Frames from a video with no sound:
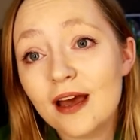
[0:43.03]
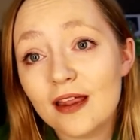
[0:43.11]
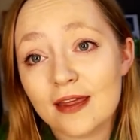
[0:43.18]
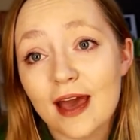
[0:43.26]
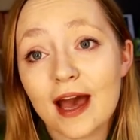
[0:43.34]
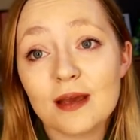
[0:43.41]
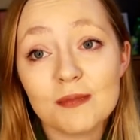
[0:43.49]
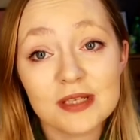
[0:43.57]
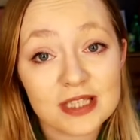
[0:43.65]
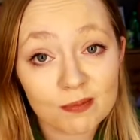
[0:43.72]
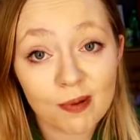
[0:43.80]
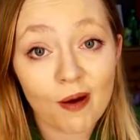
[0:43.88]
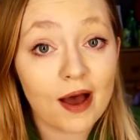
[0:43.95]
The aim is to
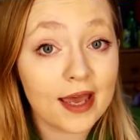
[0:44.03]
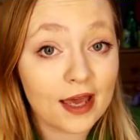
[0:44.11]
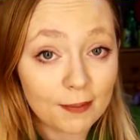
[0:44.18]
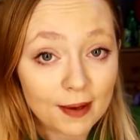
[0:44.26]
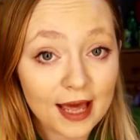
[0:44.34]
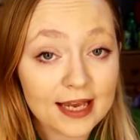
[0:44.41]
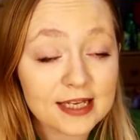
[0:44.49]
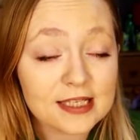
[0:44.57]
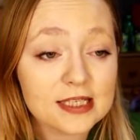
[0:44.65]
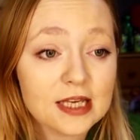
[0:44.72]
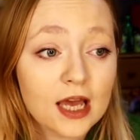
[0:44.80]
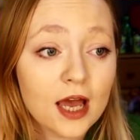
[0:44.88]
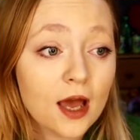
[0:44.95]
buy a
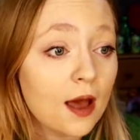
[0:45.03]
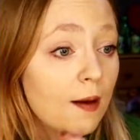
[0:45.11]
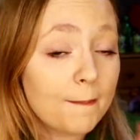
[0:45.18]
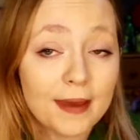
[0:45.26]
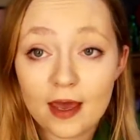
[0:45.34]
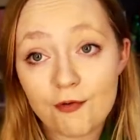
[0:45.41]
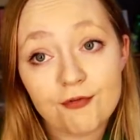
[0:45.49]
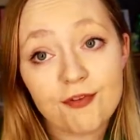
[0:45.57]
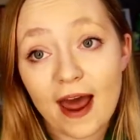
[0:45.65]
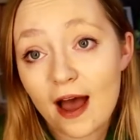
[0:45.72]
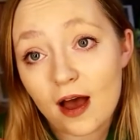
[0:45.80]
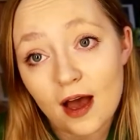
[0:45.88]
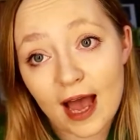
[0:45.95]
place, be it a
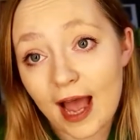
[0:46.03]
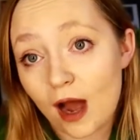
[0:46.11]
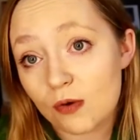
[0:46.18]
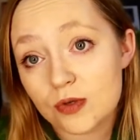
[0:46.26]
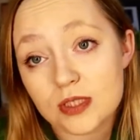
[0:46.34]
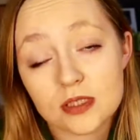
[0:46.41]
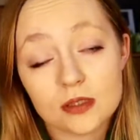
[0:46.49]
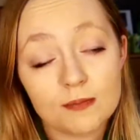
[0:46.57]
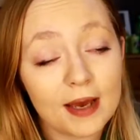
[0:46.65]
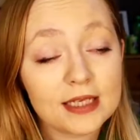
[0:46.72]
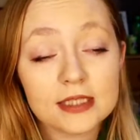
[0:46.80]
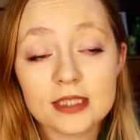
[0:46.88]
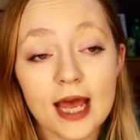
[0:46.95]
flat, a house,
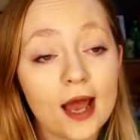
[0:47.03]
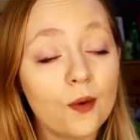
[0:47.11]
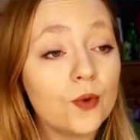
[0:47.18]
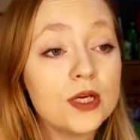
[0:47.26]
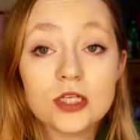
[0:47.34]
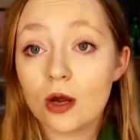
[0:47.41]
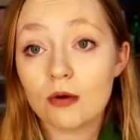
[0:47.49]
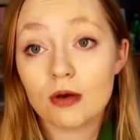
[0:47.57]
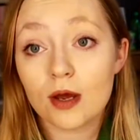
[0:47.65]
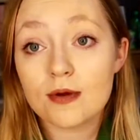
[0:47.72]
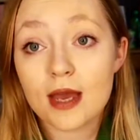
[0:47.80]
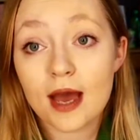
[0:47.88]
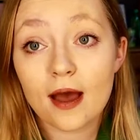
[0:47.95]
masonette, we don't know
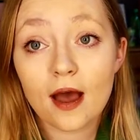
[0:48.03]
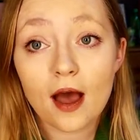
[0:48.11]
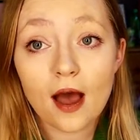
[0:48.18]
yet.